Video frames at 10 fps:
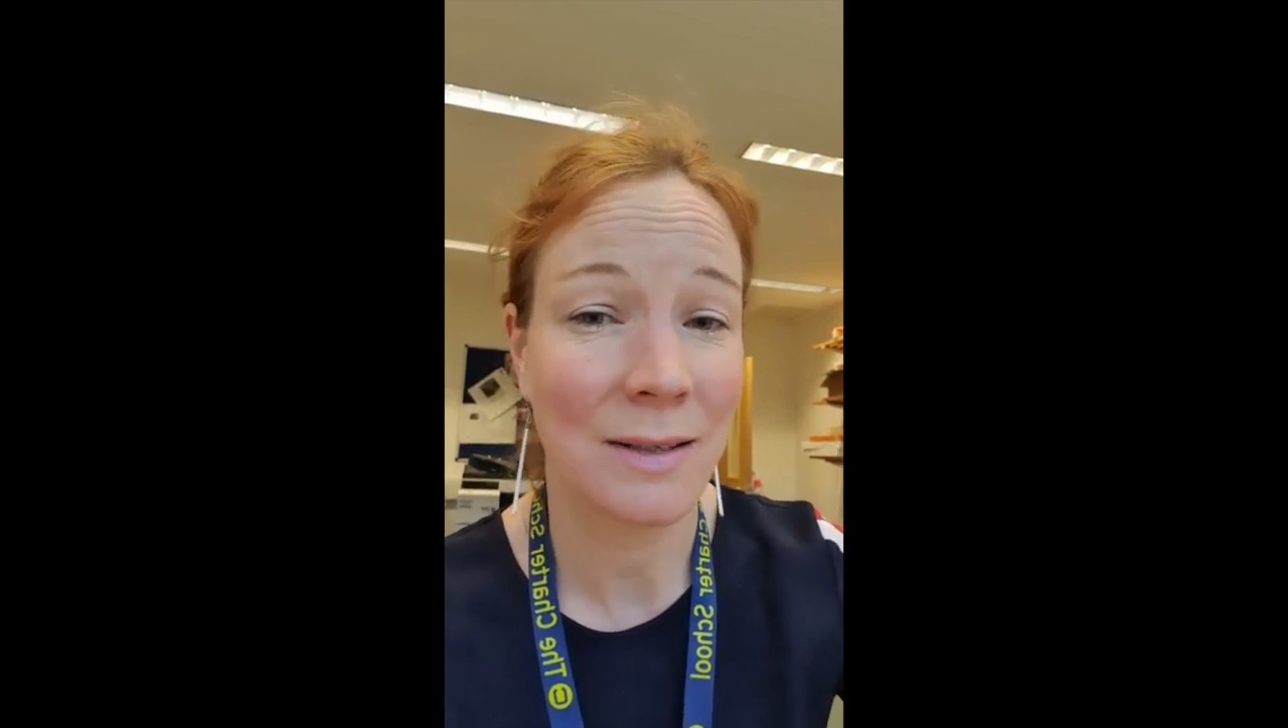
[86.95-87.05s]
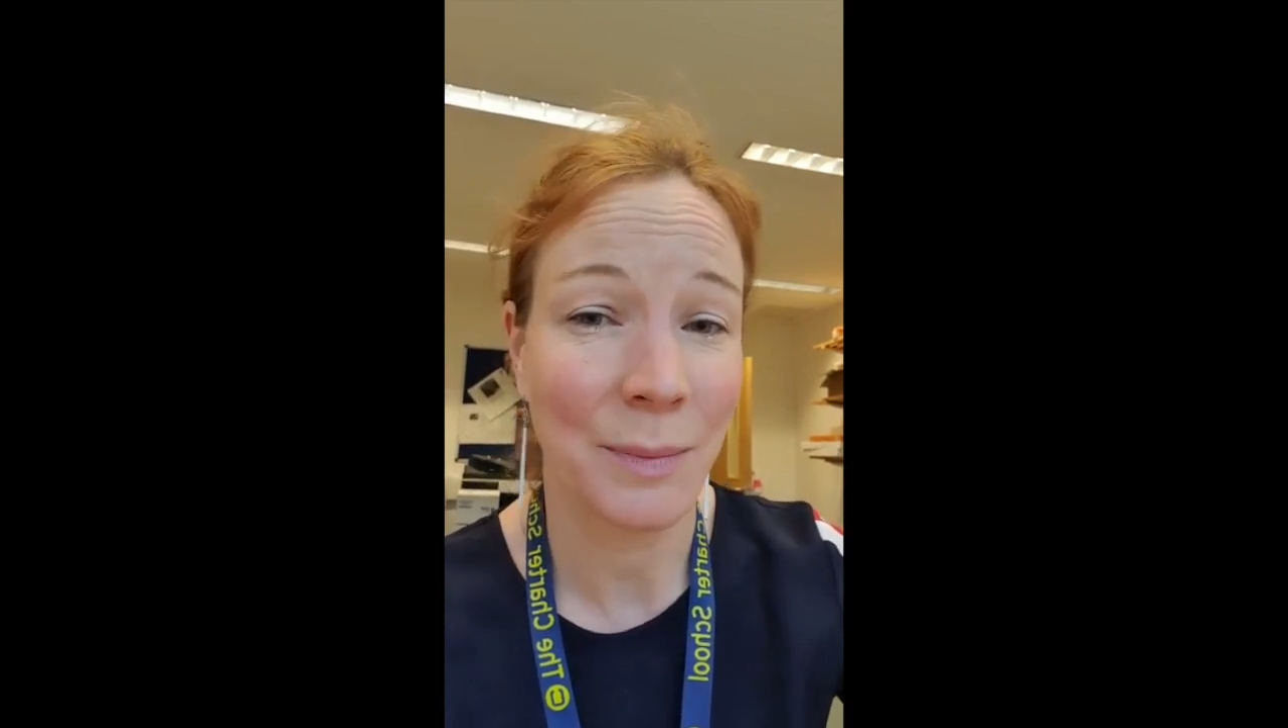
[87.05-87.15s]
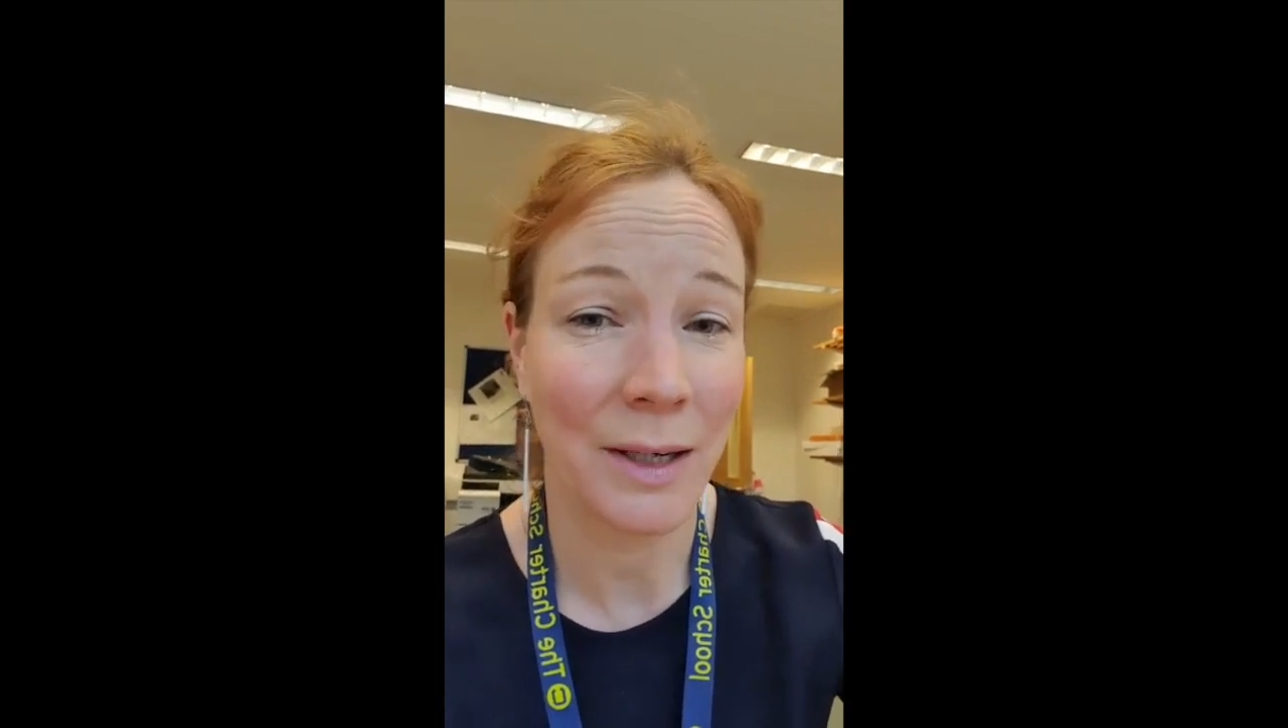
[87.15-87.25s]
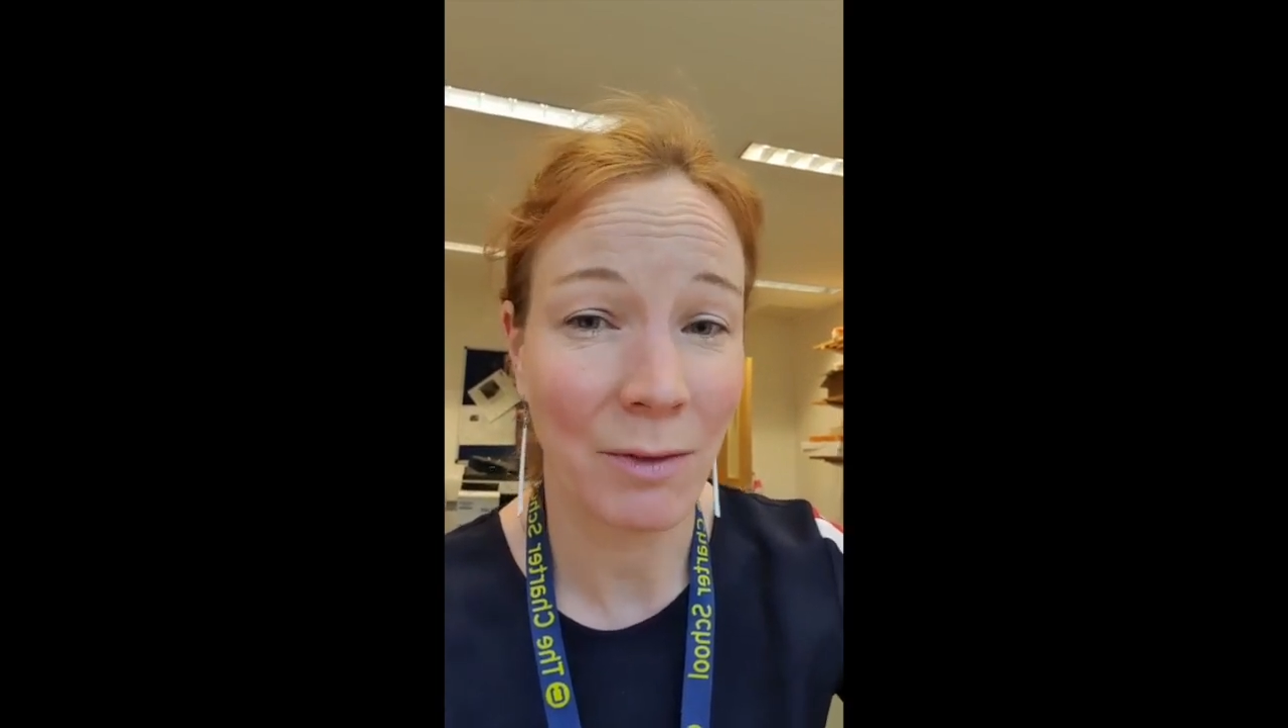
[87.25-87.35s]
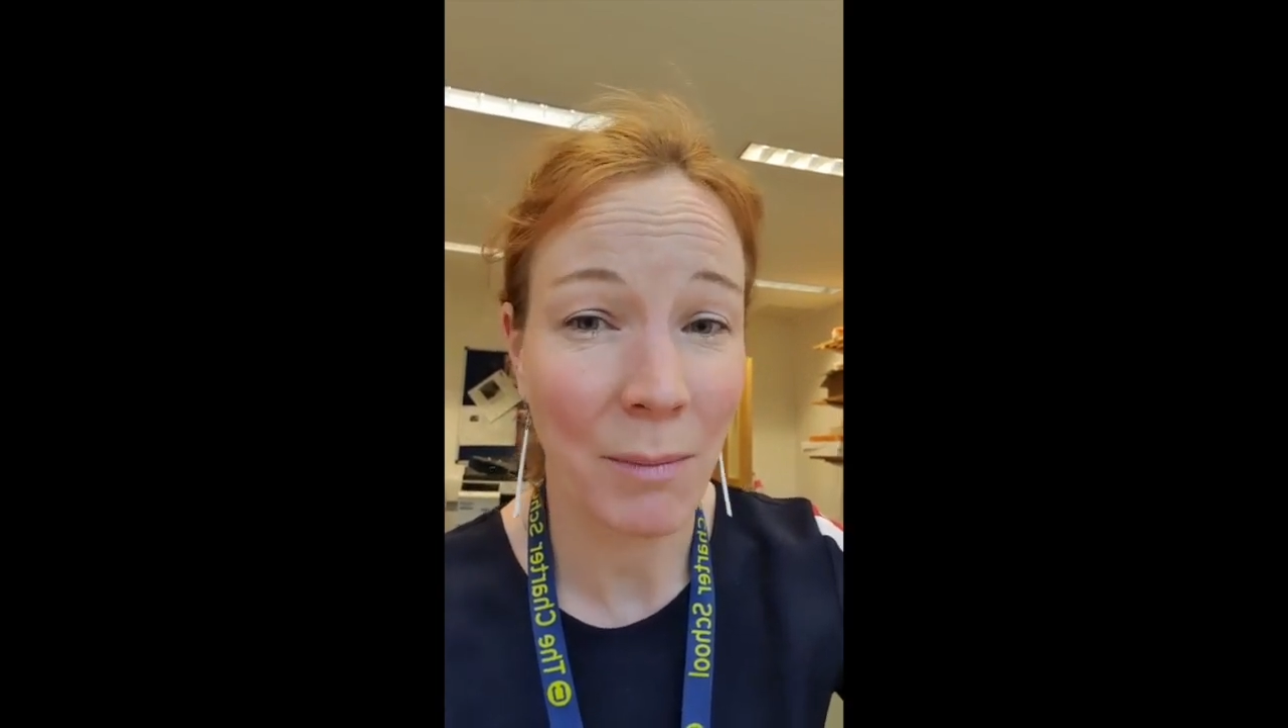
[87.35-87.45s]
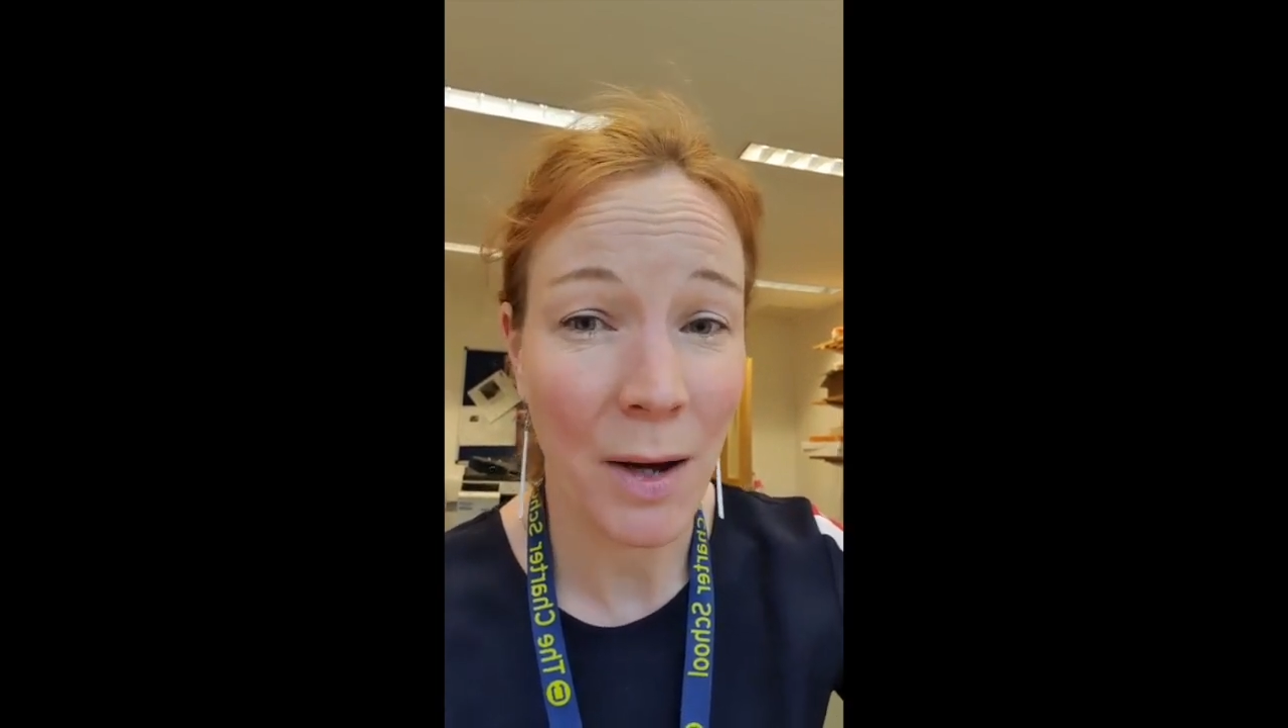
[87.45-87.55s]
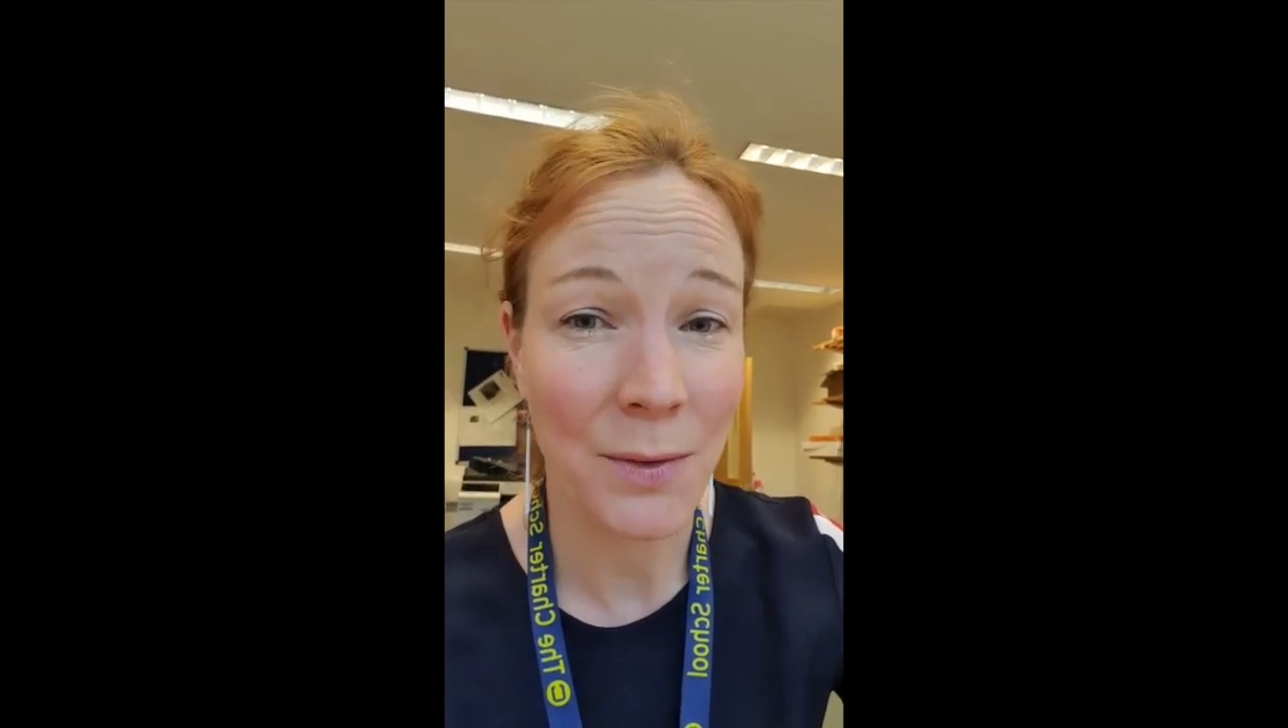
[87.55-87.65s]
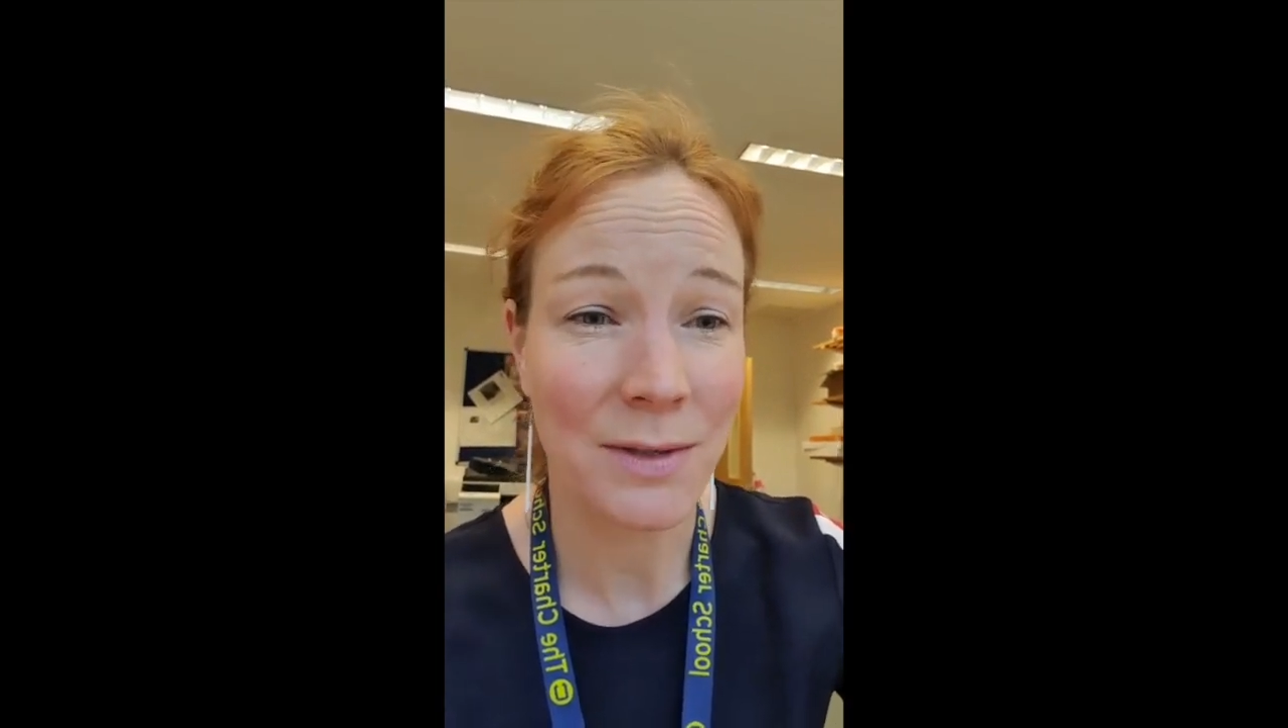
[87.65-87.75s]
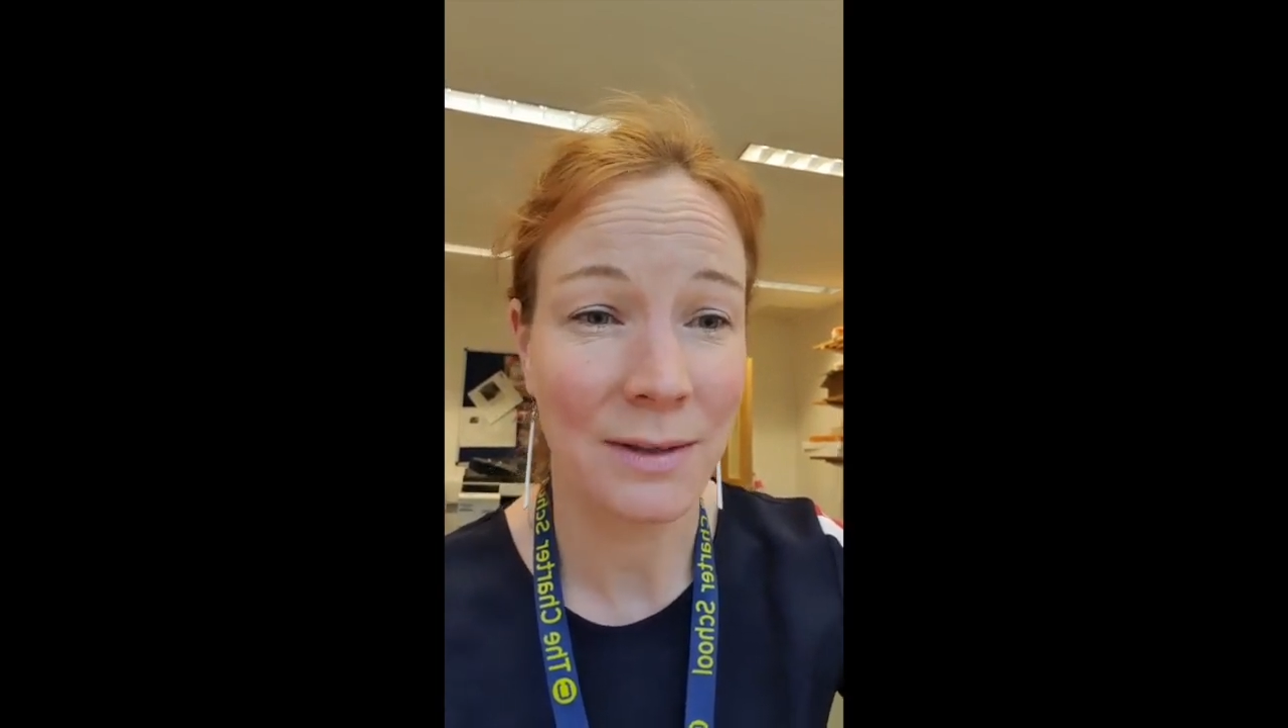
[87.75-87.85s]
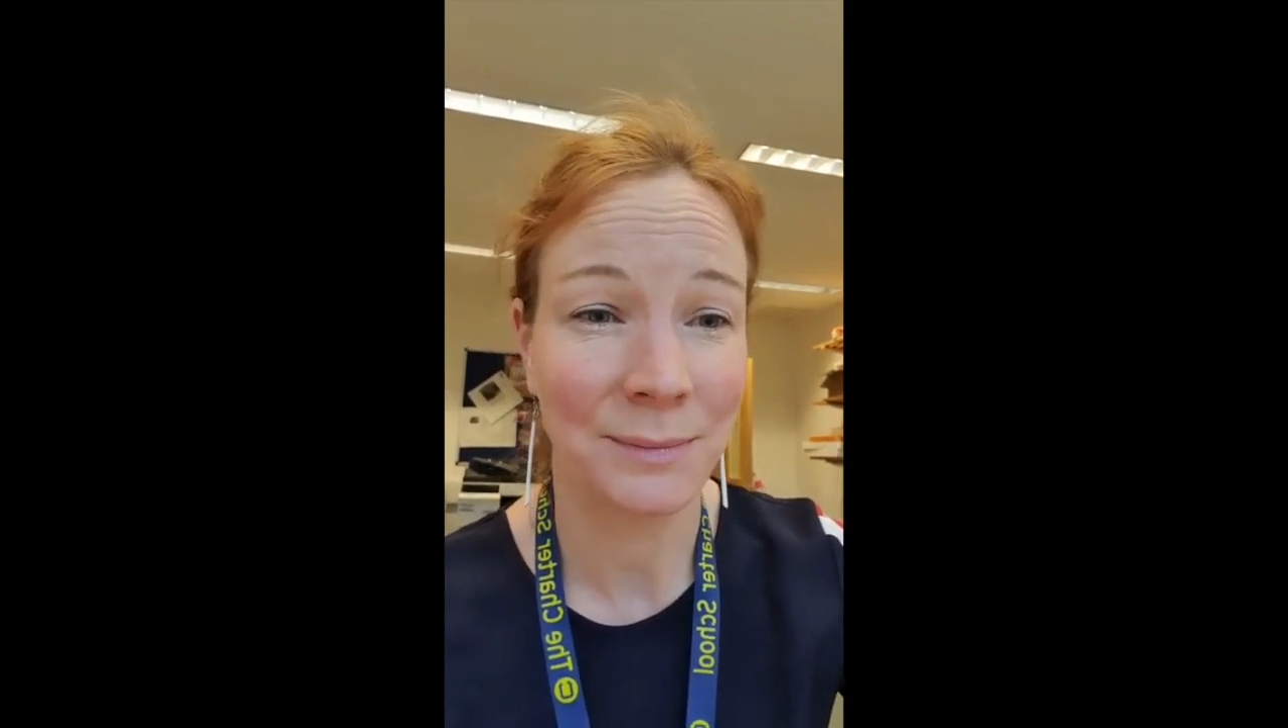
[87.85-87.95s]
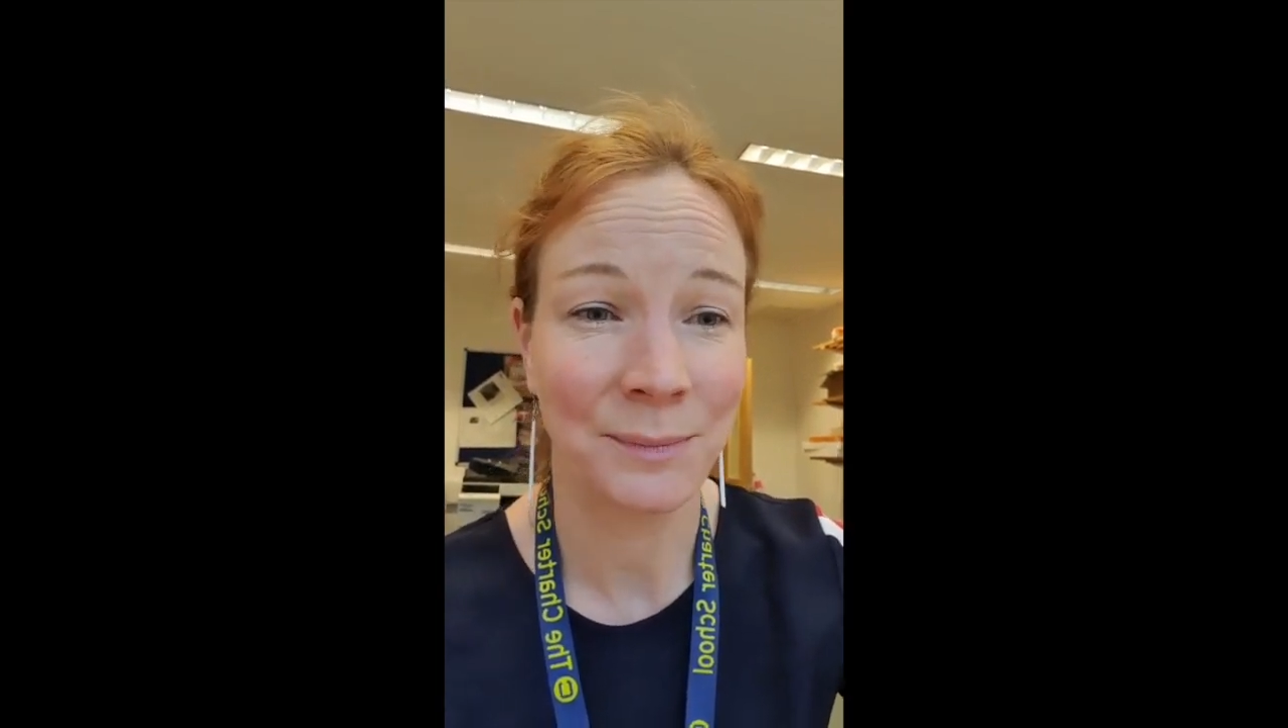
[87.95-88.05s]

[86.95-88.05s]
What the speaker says: be remote.